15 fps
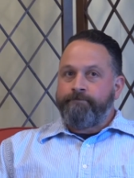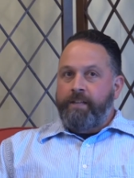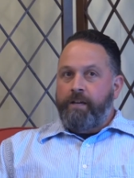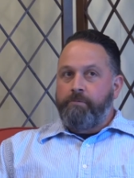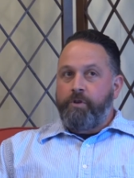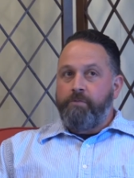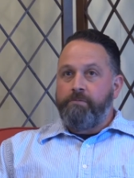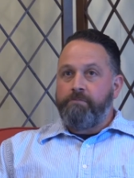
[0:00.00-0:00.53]

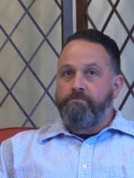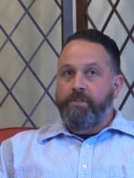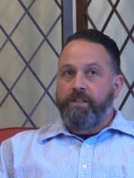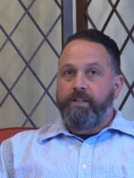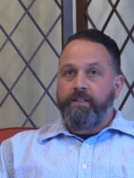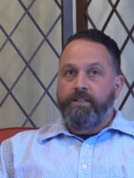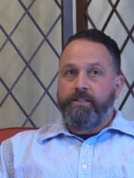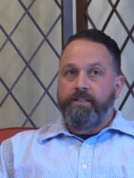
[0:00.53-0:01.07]
I'm hoping
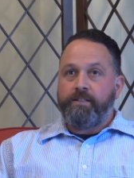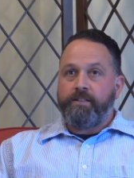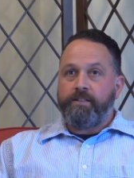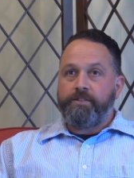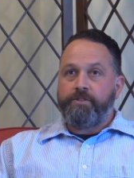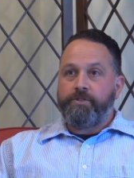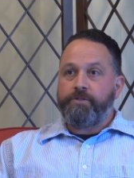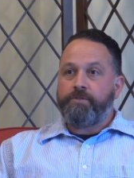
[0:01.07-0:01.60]

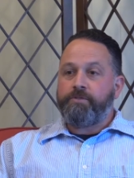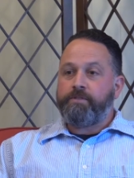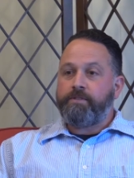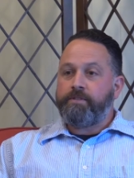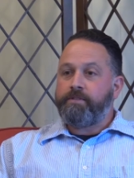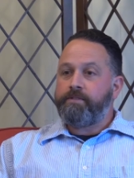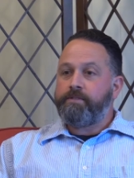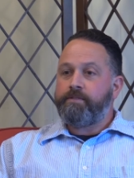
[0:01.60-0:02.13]
by June
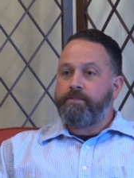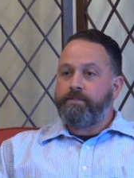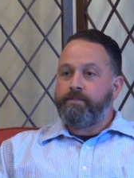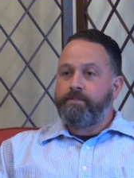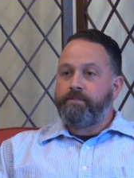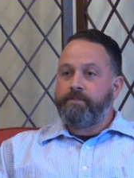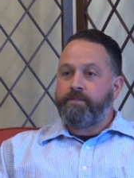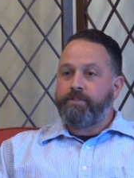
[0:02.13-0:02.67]
or